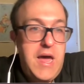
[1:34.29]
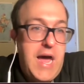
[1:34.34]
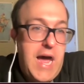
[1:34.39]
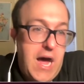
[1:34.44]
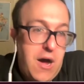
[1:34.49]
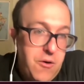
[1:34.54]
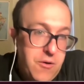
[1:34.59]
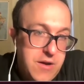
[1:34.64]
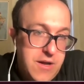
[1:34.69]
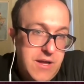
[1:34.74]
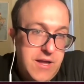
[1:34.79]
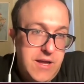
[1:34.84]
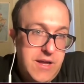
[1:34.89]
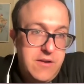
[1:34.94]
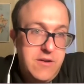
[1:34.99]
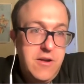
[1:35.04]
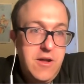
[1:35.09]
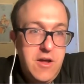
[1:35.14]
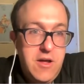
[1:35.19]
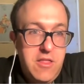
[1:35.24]
How
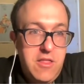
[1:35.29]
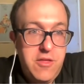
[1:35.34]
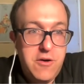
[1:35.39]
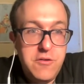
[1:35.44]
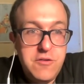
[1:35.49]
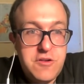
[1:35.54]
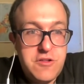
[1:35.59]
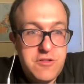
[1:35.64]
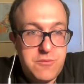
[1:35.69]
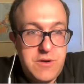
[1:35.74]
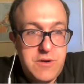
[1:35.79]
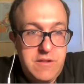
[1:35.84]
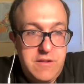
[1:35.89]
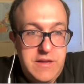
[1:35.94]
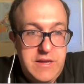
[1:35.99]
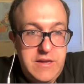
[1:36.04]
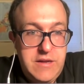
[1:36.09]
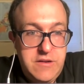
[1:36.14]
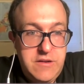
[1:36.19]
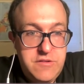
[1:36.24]
can those three
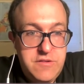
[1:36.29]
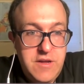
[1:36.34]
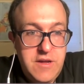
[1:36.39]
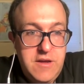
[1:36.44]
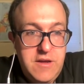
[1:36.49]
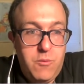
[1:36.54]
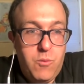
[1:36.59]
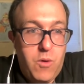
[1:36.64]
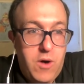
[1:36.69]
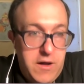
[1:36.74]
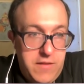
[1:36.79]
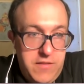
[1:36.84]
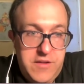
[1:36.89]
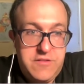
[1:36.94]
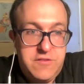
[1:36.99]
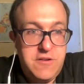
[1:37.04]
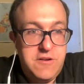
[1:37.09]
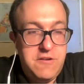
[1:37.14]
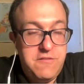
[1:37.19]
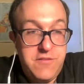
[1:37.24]
leagues, one
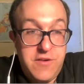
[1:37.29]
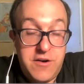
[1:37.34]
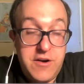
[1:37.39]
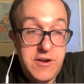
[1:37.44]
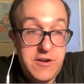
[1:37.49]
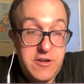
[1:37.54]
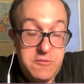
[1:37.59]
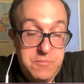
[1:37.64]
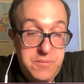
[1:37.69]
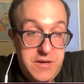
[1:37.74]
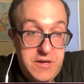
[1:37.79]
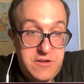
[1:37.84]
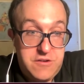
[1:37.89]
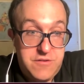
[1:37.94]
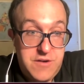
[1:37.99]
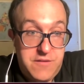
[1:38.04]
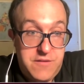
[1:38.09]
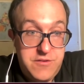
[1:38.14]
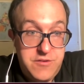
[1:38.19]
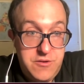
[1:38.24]
that's in a very good place
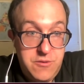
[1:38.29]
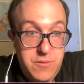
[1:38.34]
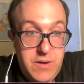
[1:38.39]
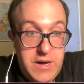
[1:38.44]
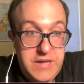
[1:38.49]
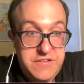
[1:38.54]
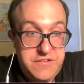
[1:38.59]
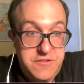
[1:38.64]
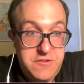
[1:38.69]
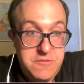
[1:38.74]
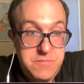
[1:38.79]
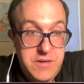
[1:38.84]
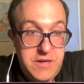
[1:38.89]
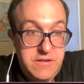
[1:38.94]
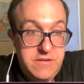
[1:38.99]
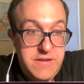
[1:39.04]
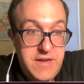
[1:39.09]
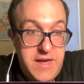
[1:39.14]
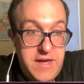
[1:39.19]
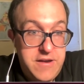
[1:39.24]
revenue-wise in the
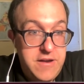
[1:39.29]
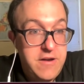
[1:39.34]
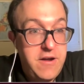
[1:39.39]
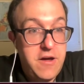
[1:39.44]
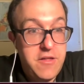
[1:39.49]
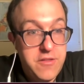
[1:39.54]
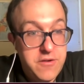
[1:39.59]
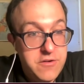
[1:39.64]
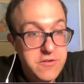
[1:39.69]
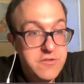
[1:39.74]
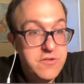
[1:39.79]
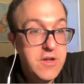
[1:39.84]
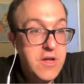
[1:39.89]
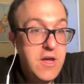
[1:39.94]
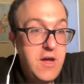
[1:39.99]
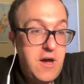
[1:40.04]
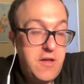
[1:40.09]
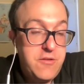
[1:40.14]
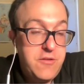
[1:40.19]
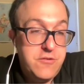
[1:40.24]
Big Ten, and other
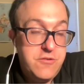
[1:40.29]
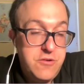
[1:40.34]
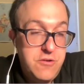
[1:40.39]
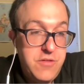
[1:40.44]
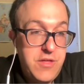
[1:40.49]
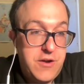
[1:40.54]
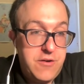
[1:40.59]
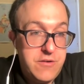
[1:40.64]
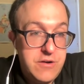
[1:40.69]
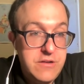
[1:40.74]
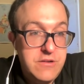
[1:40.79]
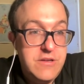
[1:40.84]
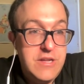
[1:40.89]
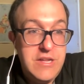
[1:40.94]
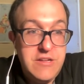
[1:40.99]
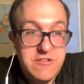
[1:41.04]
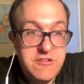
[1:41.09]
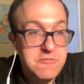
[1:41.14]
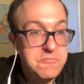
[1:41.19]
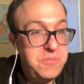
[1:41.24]
two that are in
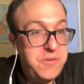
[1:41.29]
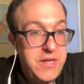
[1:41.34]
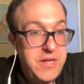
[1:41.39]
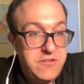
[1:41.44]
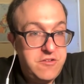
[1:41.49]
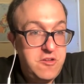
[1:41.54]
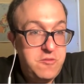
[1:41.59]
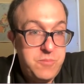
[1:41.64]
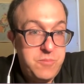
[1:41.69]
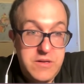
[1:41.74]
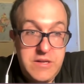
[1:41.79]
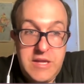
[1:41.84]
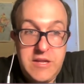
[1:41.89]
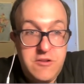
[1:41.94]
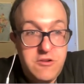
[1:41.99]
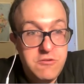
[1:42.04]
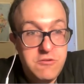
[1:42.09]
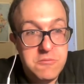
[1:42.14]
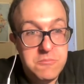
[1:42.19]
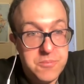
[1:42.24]
decent places but
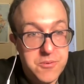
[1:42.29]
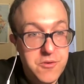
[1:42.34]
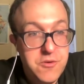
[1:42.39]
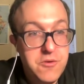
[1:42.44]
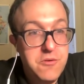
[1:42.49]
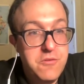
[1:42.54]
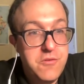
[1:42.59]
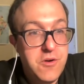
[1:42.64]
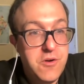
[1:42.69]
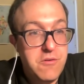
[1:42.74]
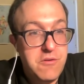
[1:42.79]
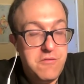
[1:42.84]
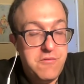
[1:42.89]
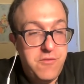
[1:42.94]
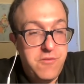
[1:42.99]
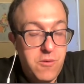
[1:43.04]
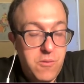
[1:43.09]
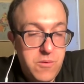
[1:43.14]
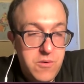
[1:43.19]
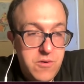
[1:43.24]
need to improve going
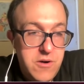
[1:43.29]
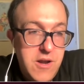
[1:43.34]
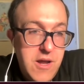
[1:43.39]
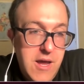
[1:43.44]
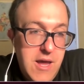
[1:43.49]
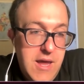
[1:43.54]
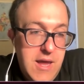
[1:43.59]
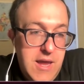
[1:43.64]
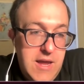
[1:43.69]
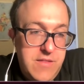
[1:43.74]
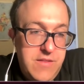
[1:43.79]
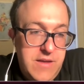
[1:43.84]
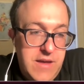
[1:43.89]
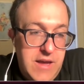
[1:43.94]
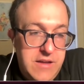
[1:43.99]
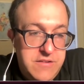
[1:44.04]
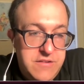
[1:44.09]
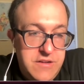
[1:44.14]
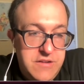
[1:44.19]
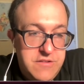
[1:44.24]
forward in
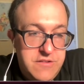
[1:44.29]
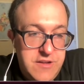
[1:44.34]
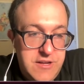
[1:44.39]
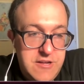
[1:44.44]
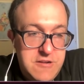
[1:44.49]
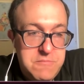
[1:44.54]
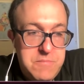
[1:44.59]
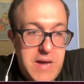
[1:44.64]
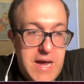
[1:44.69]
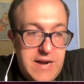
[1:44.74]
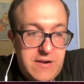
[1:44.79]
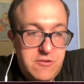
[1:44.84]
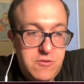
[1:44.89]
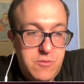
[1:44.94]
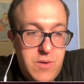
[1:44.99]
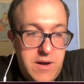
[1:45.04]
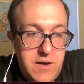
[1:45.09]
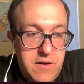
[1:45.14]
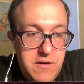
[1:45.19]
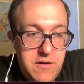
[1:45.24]
the ACC and
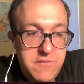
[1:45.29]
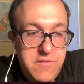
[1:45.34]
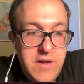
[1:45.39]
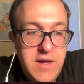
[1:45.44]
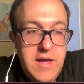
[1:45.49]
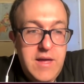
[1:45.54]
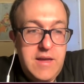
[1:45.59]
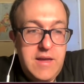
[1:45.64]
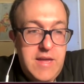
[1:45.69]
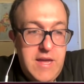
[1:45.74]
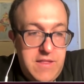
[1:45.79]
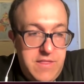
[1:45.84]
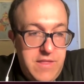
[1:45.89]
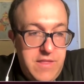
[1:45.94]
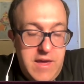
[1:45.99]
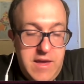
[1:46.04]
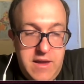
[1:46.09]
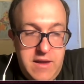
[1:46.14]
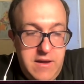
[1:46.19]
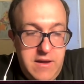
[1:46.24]
Pac-12, can
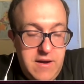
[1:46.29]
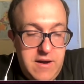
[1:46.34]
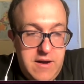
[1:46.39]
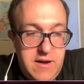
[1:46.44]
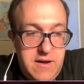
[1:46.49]
they